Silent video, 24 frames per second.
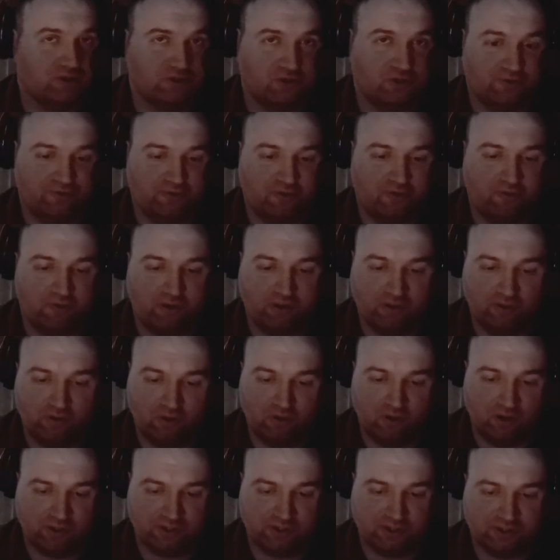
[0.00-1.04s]
already
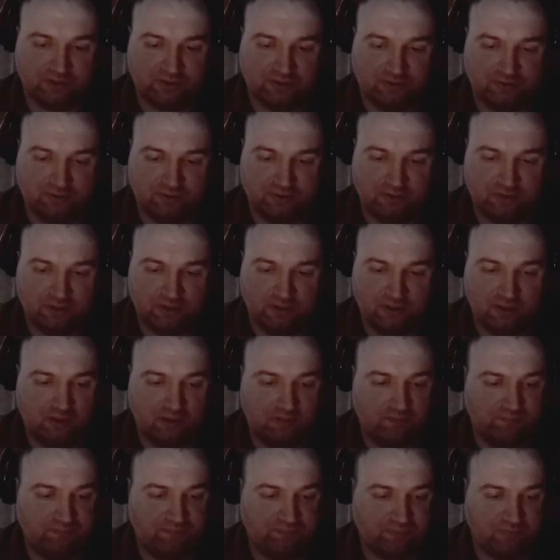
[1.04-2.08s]
lost.
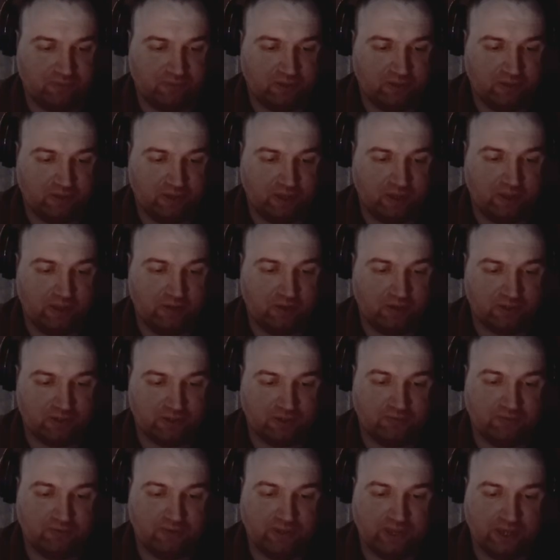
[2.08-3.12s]
They lost it
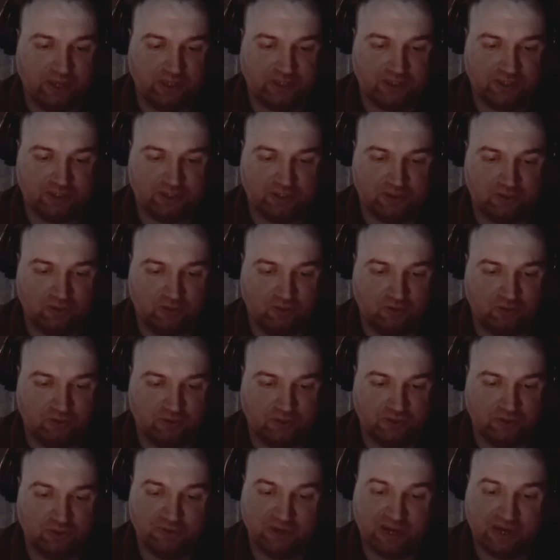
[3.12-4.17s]
when they sold
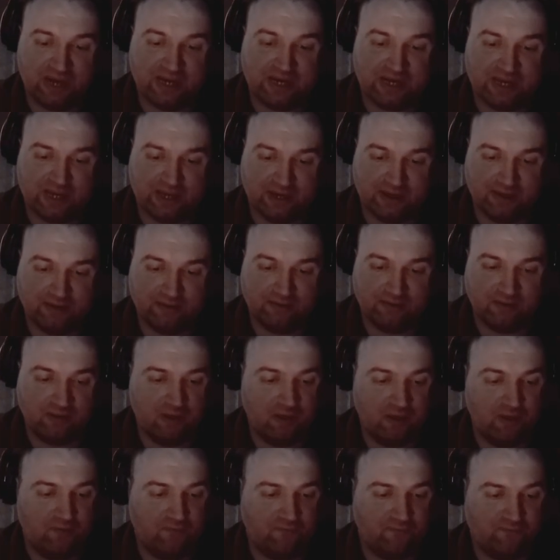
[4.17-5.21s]
to India
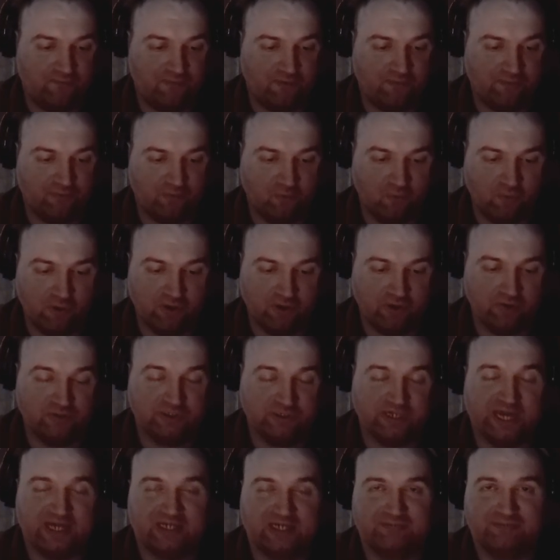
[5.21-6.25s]
from the Windows
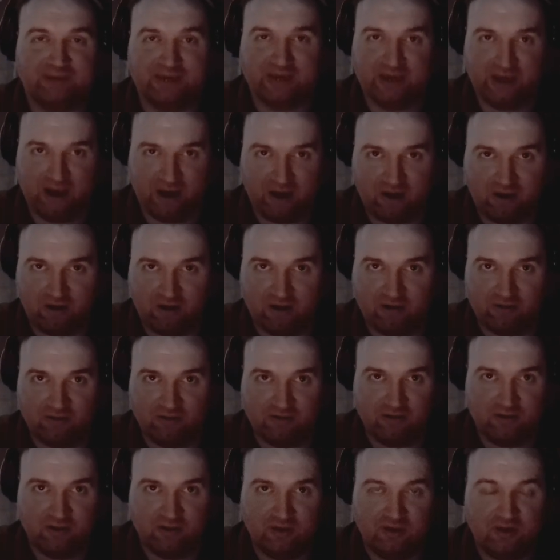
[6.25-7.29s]
XP era.
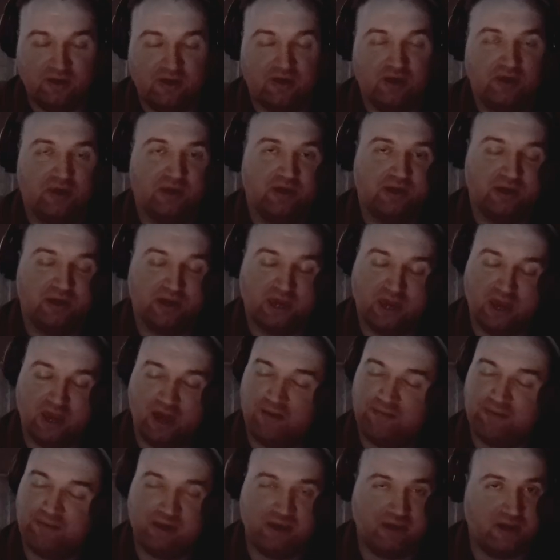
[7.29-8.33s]
And I'm
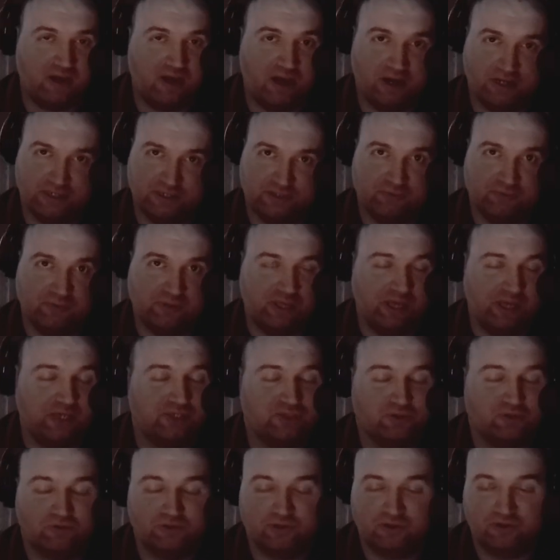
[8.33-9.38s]
being honest, when they
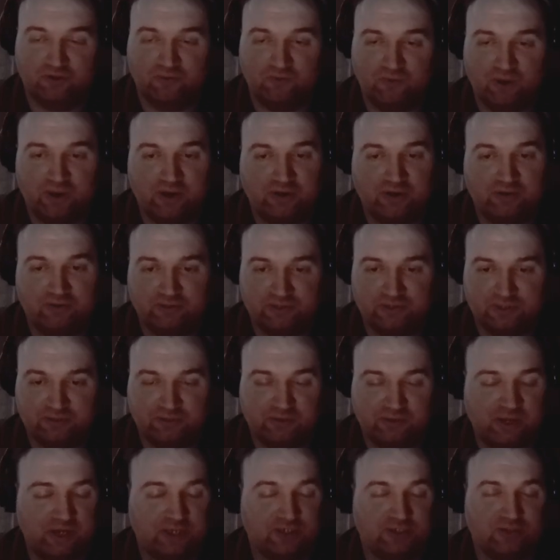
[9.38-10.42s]
sold the
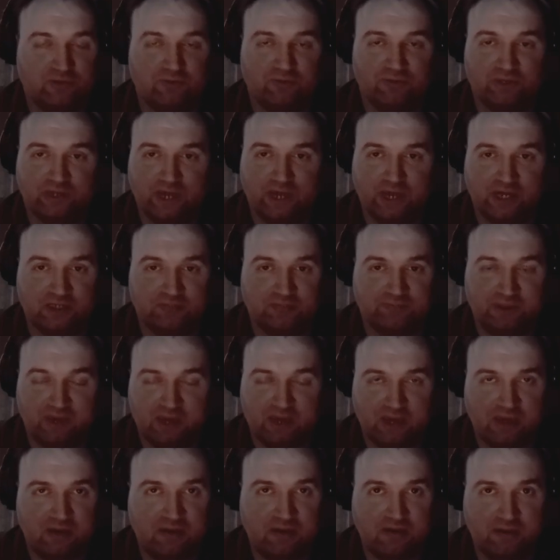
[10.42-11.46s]

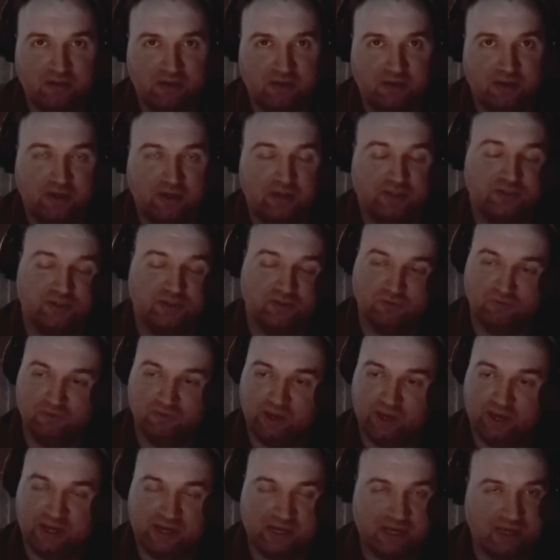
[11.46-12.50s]
XP to
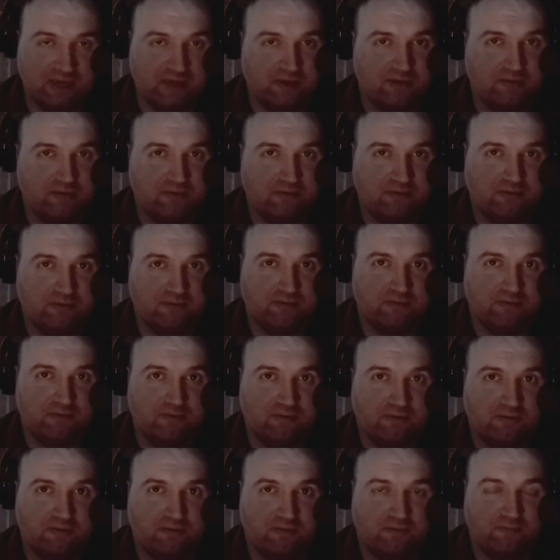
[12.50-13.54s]
India,
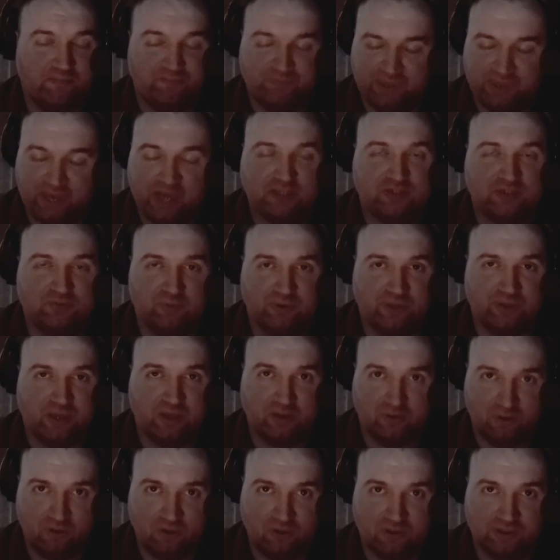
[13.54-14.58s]
that's when they
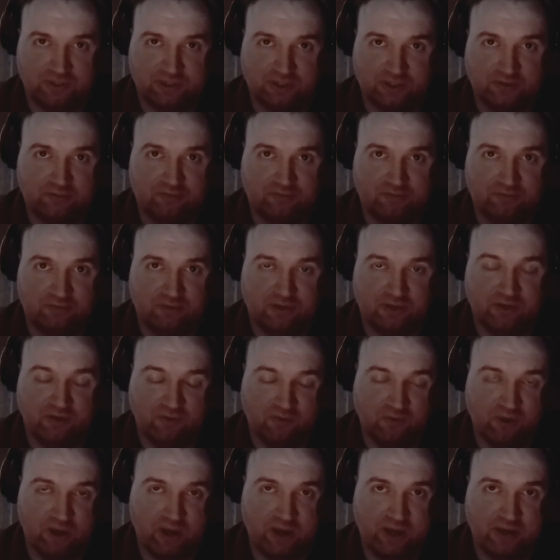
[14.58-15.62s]
lost it, in a
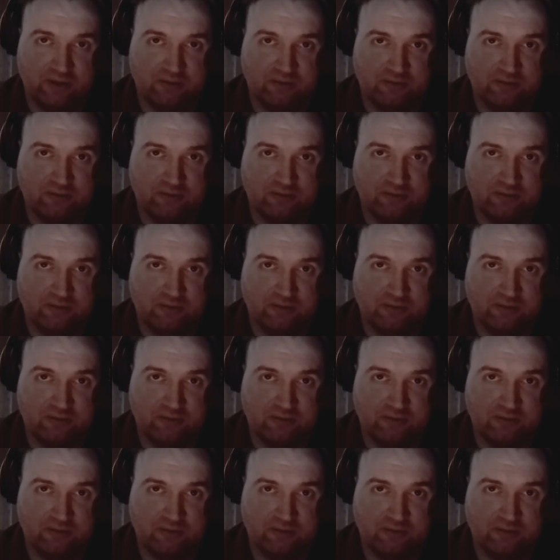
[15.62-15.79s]
way.